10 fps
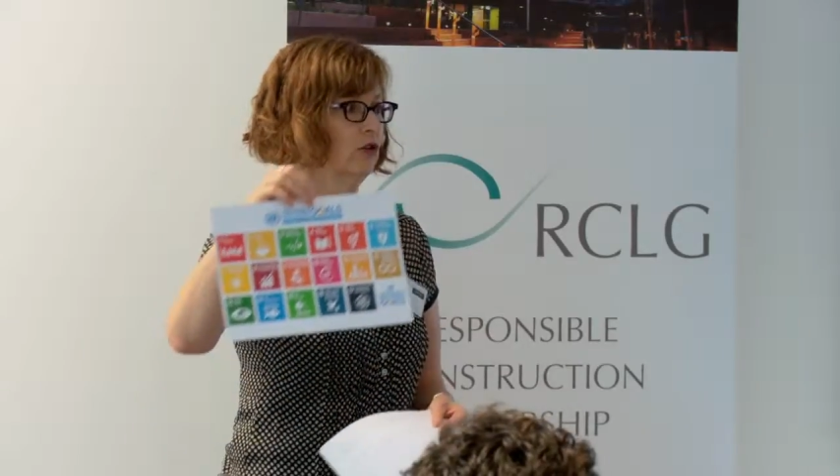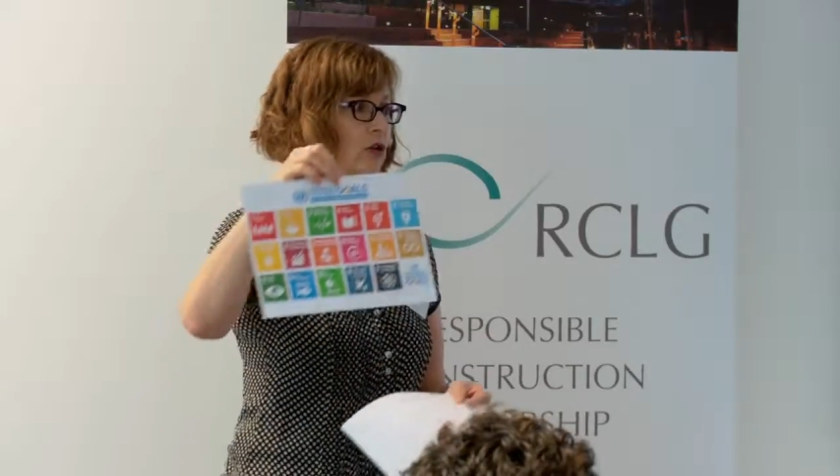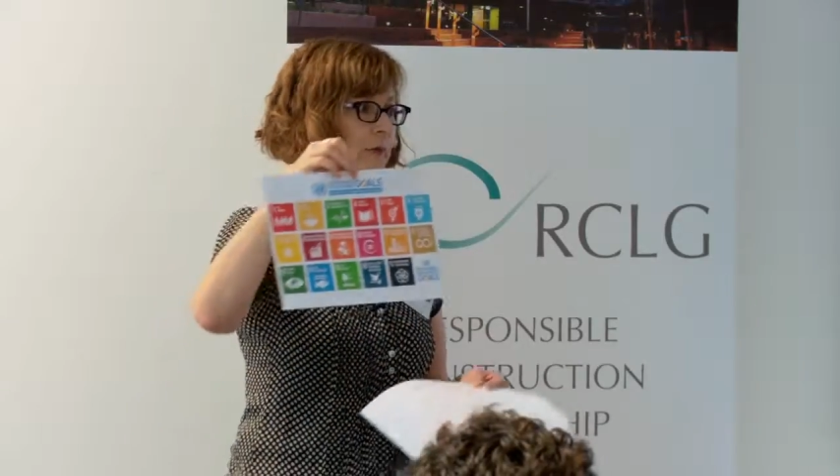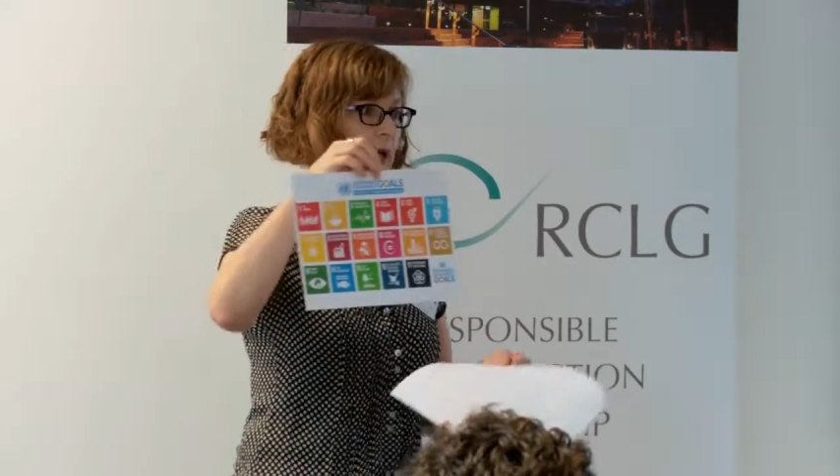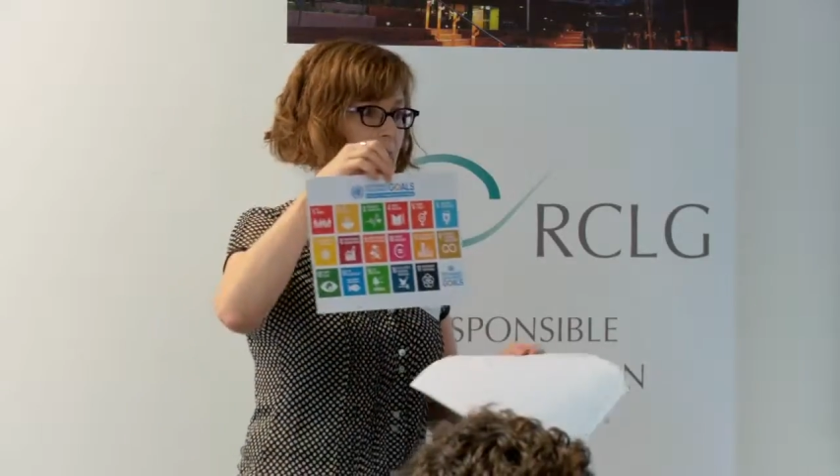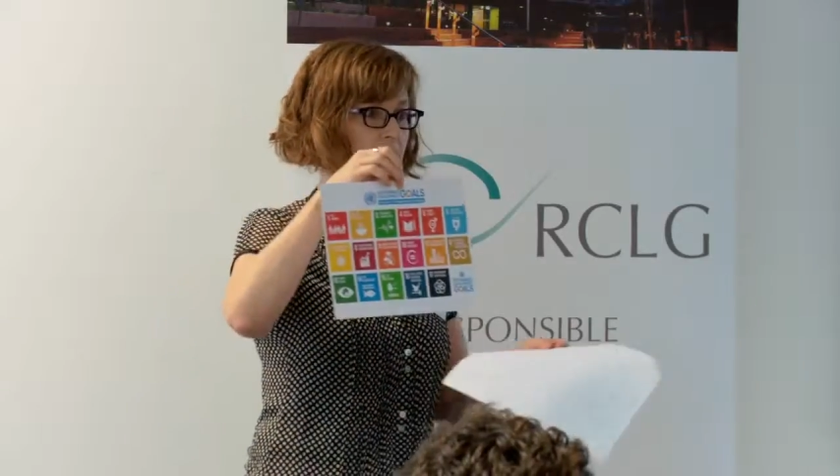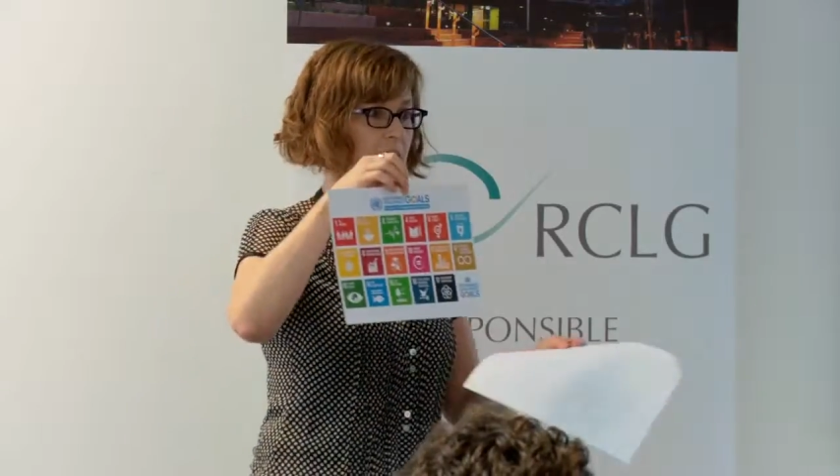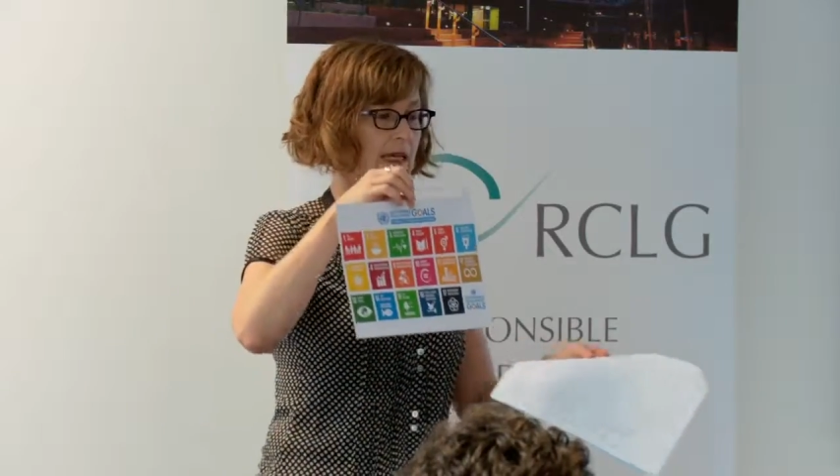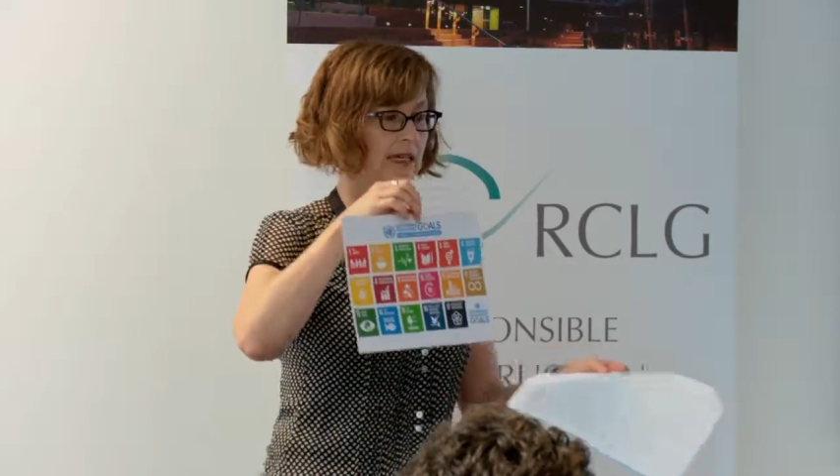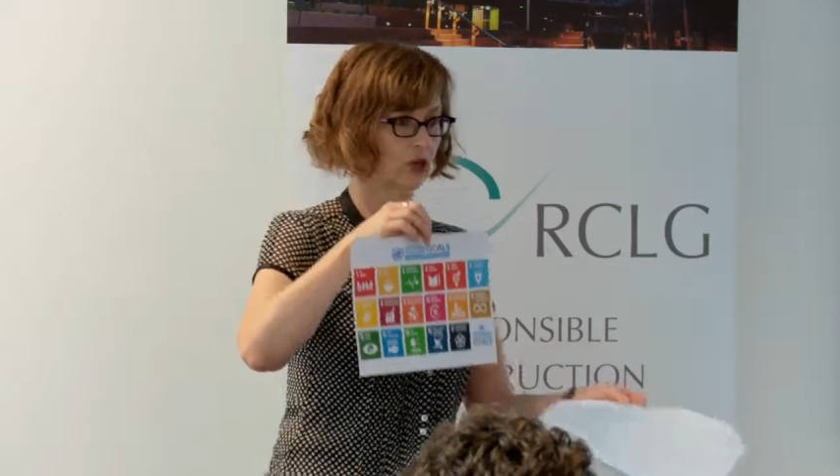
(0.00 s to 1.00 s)
or about
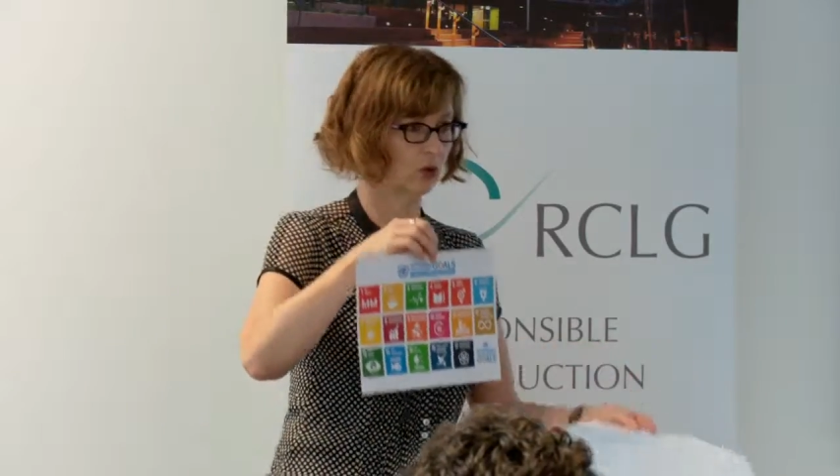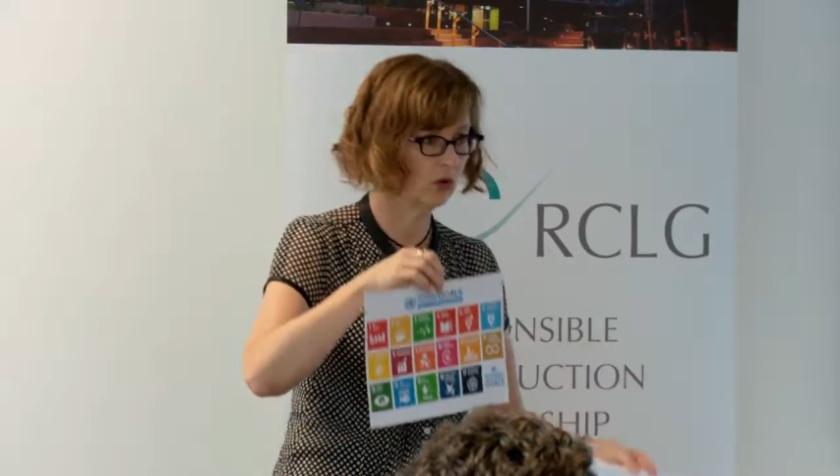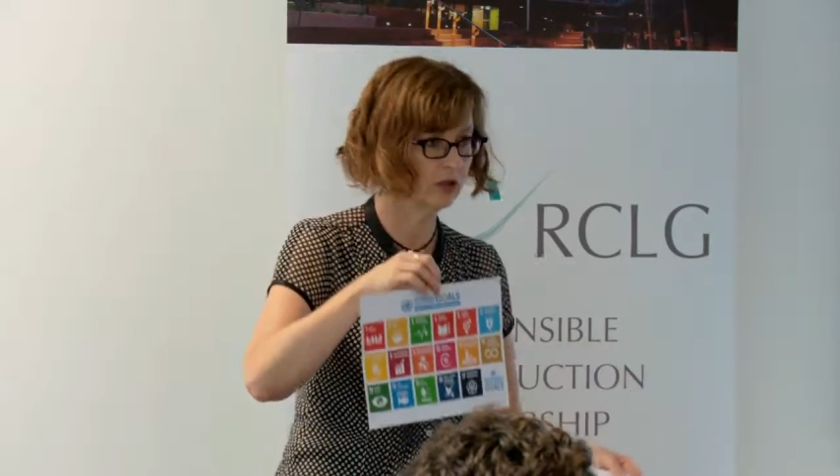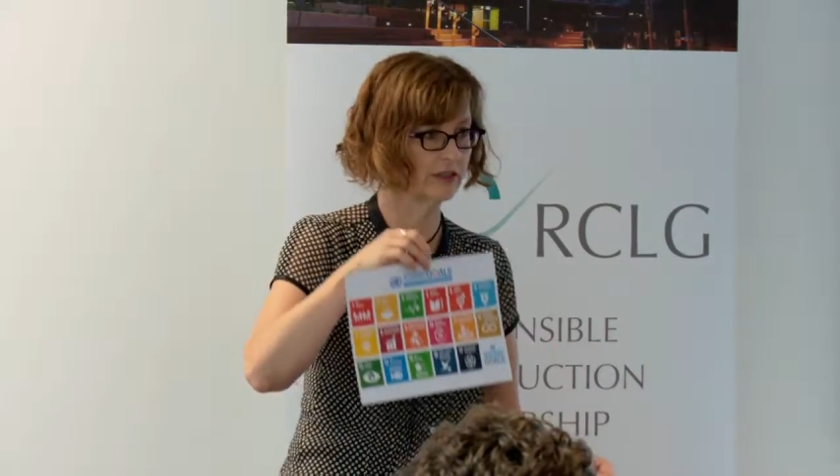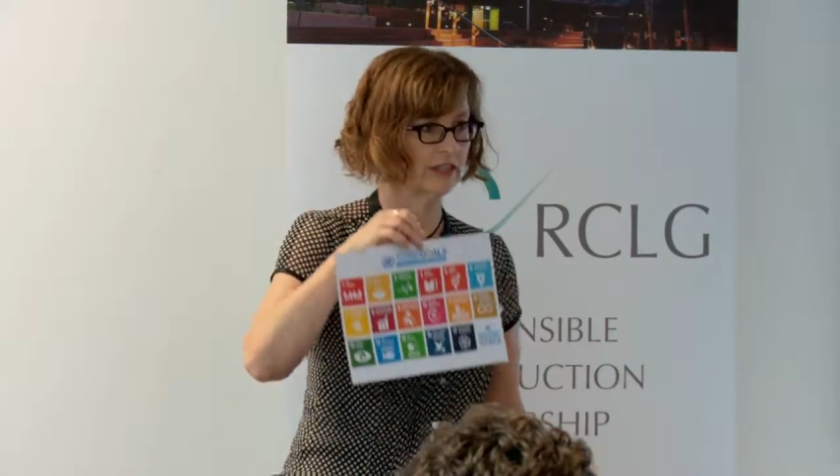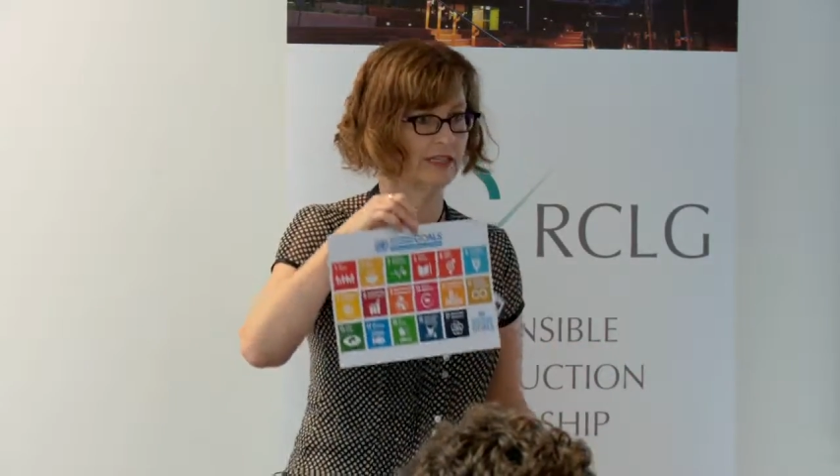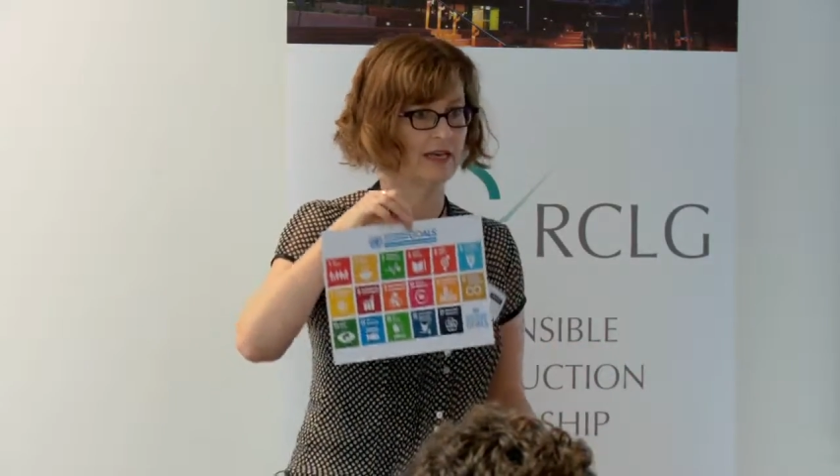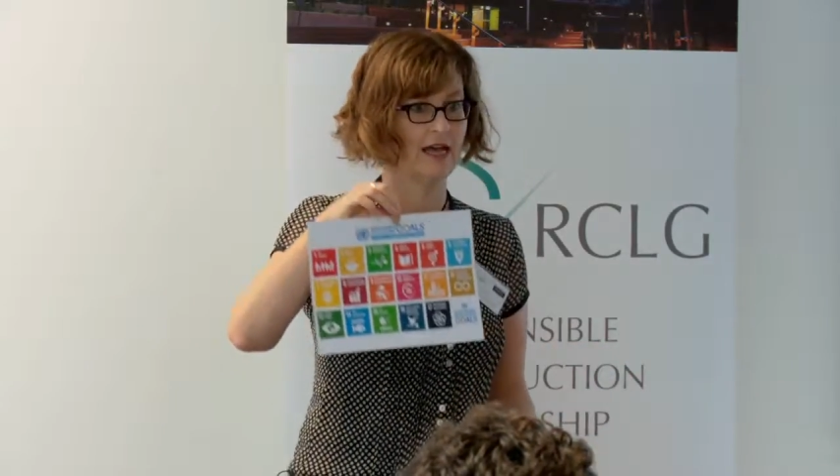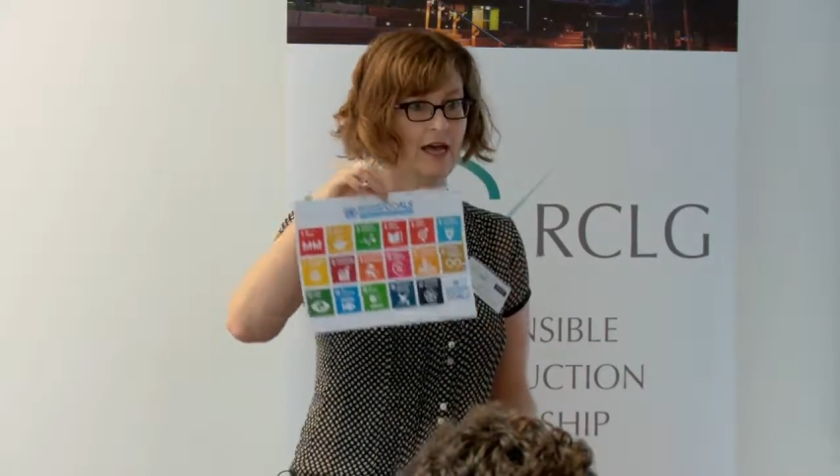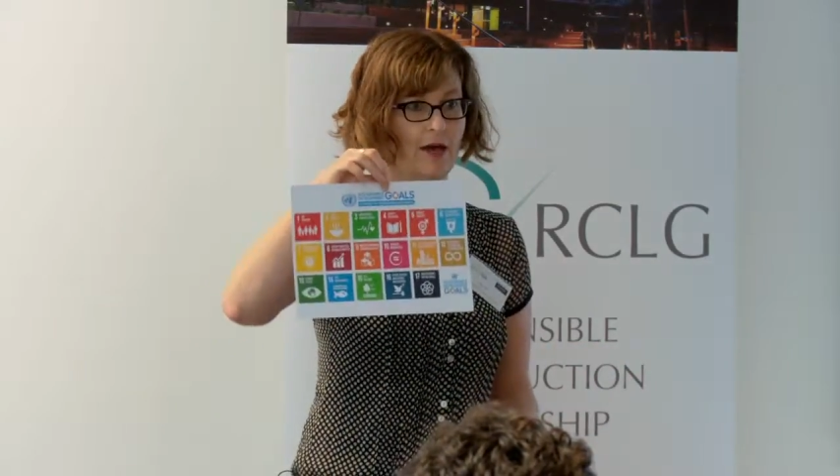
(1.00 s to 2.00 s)
inequality,
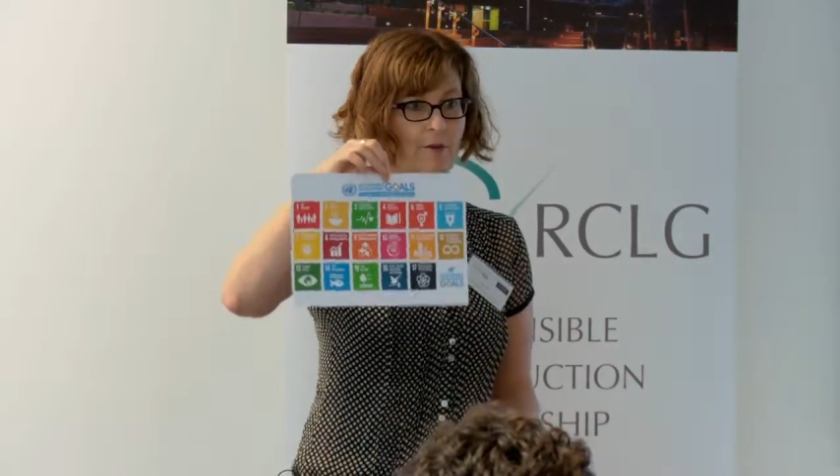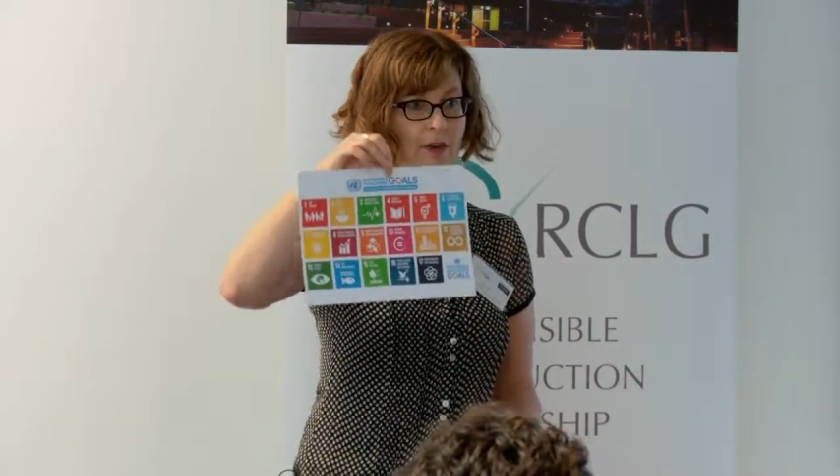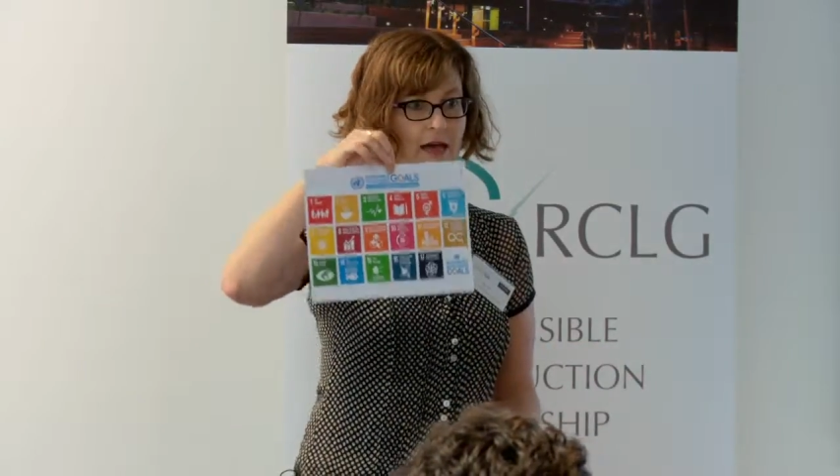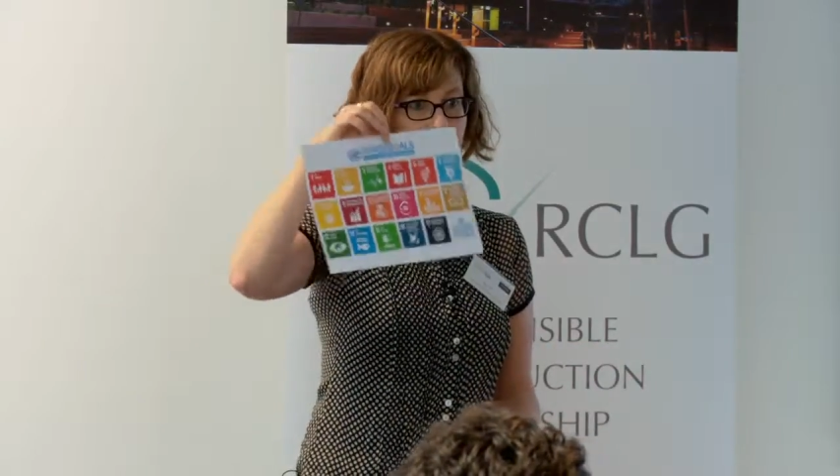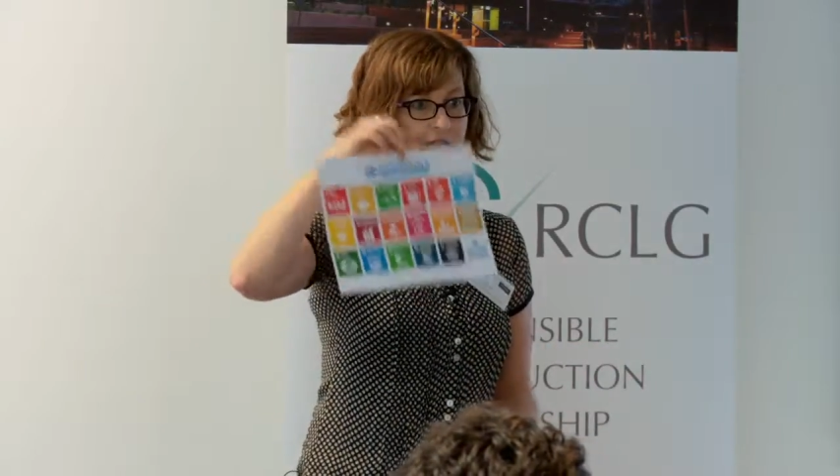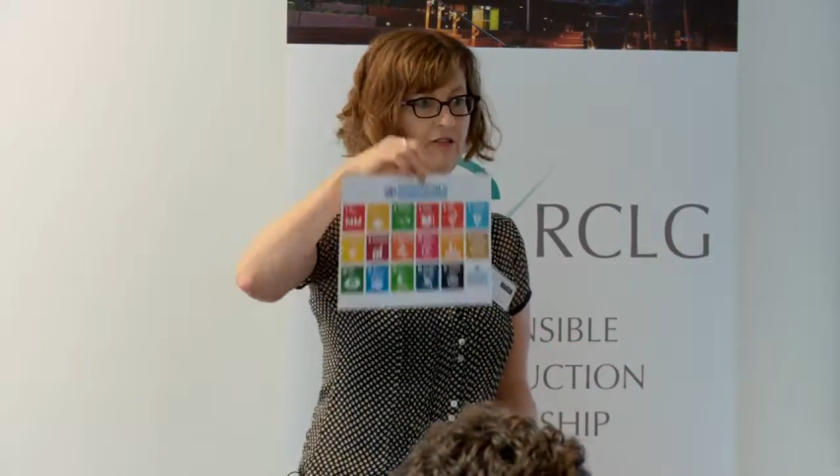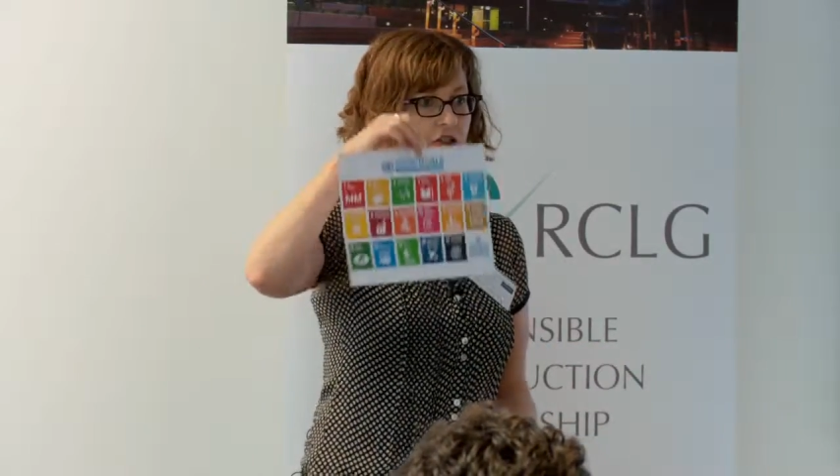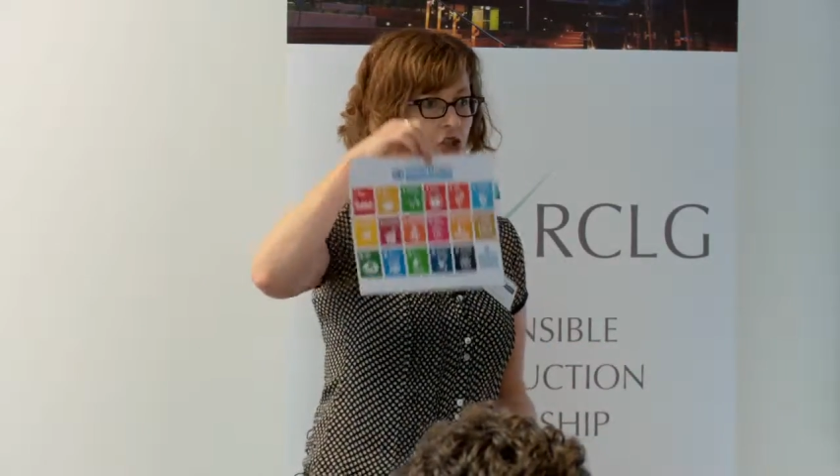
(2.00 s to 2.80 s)
but here